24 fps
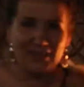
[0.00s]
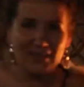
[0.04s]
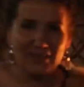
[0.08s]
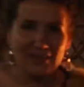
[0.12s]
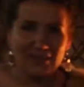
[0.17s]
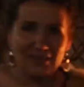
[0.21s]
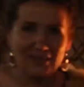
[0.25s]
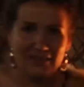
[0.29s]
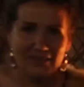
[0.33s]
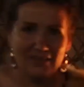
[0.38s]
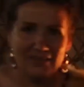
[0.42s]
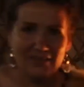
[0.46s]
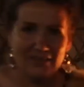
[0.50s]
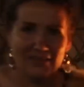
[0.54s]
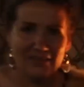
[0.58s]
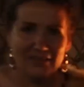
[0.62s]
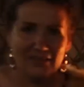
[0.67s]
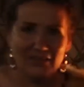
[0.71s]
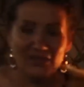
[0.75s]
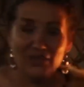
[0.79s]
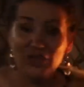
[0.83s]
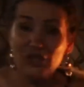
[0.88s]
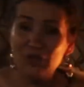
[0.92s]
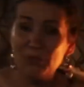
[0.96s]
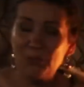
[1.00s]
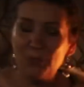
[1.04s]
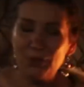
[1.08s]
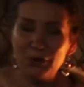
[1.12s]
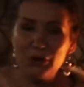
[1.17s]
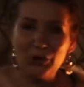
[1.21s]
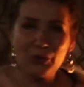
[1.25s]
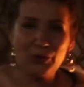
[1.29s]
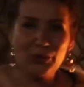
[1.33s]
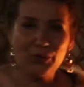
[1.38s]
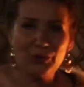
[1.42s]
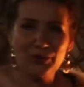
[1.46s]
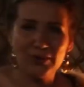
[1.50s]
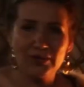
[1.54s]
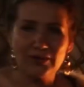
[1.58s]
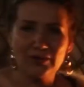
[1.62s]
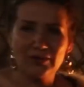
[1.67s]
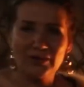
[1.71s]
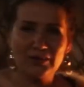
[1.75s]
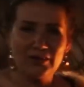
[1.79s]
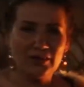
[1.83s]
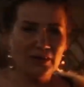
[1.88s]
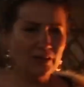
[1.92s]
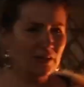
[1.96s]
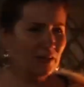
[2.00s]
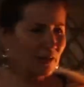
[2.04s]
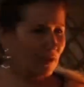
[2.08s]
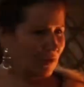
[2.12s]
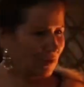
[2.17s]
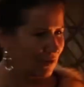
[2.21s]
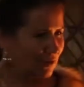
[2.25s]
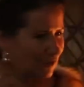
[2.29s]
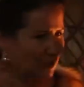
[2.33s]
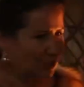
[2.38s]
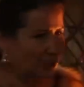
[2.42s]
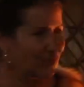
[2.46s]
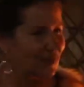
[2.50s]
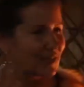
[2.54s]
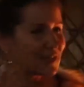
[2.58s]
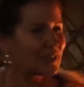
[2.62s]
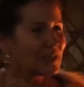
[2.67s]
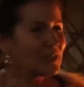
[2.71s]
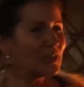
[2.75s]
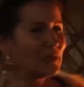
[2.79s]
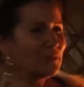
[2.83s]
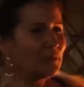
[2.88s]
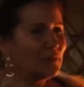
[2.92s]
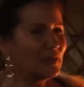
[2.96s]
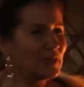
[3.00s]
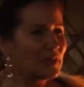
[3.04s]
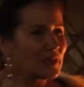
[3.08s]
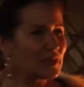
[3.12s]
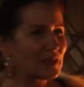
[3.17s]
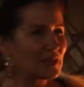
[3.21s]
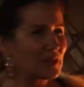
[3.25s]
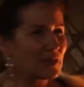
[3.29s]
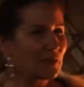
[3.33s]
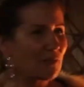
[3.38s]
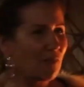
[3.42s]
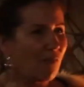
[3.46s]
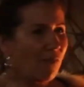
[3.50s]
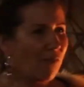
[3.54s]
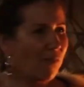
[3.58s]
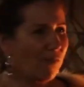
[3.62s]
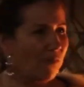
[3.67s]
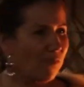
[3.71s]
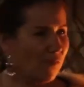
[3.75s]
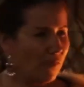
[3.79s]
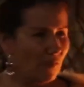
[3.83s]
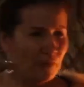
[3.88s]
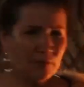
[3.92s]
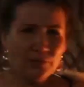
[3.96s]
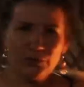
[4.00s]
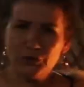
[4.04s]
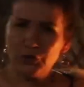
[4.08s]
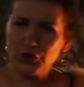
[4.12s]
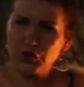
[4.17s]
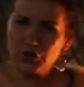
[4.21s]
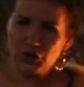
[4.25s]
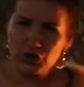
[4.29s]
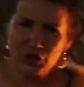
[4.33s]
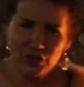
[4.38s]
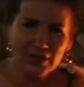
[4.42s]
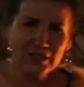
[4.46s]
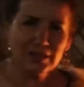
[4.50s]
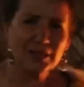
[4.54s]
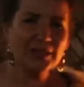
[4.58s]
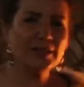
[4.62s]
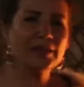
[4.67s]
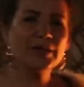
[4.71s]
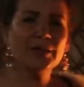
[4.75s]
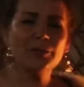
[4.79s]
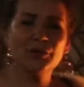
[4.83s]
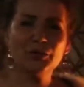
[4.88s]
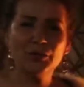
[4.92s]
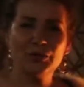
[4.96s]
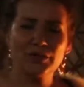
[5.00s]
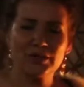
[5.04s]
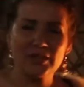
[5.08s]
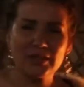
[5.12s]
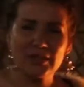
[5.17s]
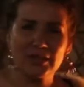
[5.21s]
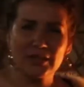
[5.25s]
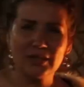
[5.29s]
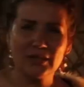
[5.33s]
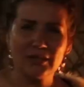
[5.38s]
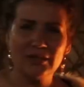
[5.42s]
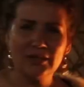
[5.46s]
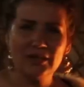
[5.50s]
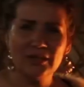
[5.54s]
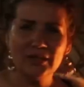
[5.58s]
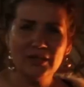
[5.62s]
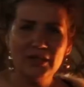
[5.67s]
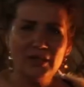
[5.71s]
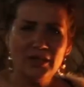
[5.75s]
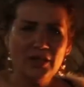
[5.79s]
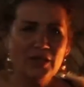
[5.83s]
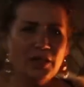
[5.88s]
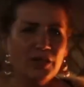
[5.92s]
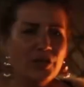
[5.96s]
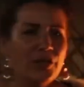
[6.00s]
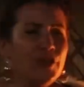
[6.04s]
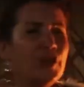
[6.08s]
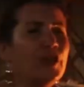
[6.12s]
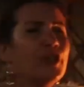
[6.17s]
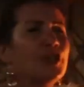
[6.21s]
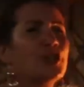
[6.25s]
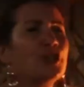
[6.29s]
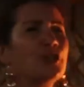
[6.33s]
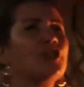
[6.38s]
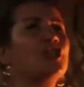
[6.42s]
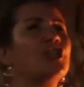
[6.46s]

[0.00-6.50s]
make exhale and give your problem to the fire. And your destiny is clarified.